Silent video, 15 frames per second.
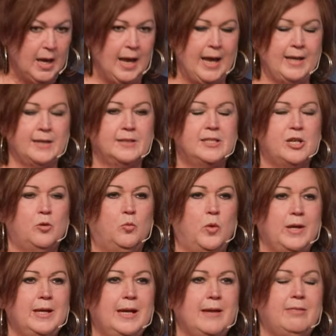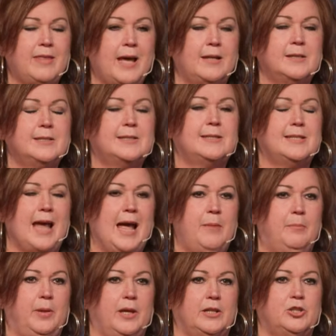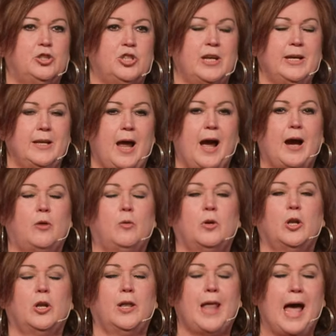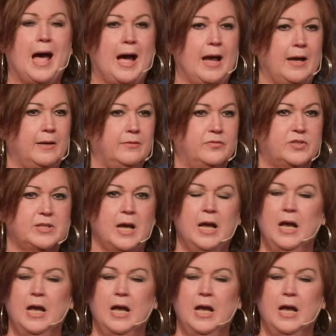And until we get that established in our lives,